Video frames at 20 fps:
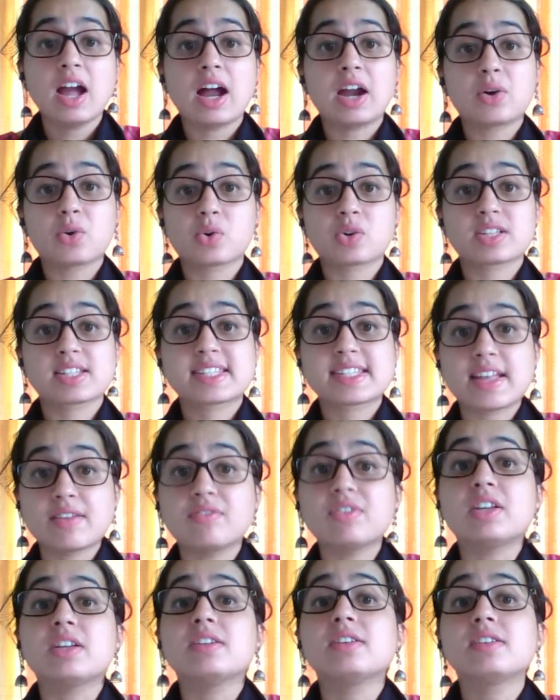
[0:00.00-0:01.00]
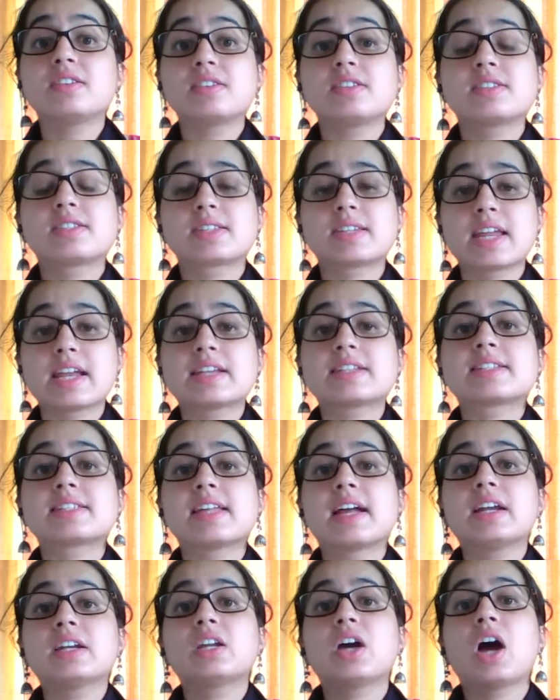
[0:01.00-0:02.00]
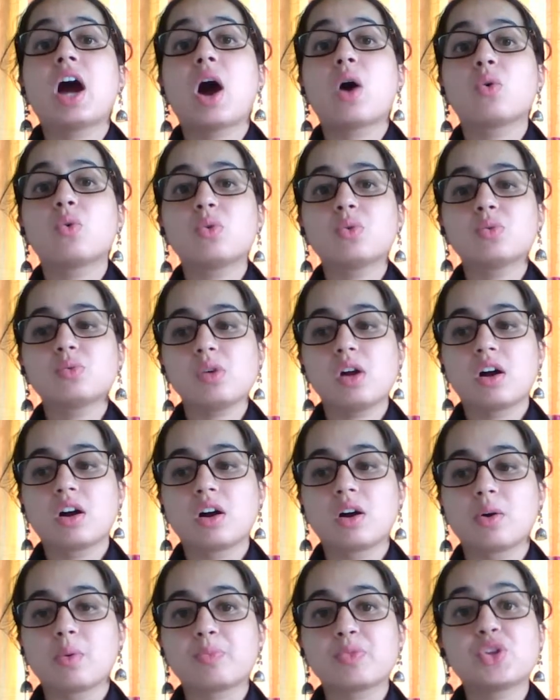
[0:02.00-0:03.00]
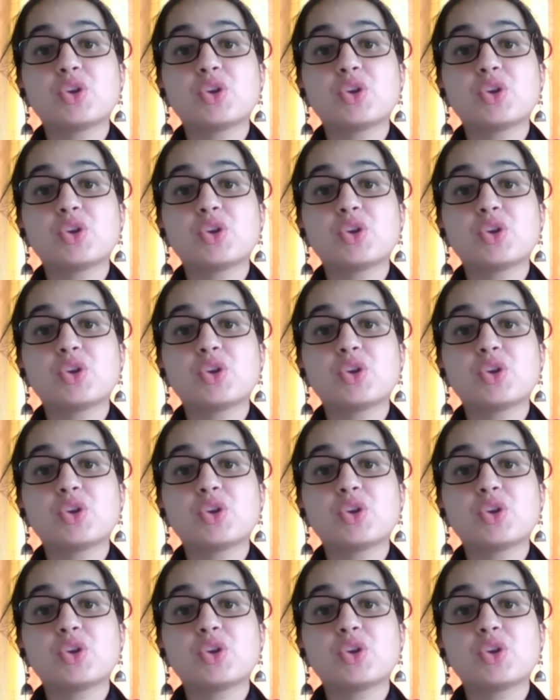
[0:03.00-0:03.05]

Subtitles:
and Order 7 states that how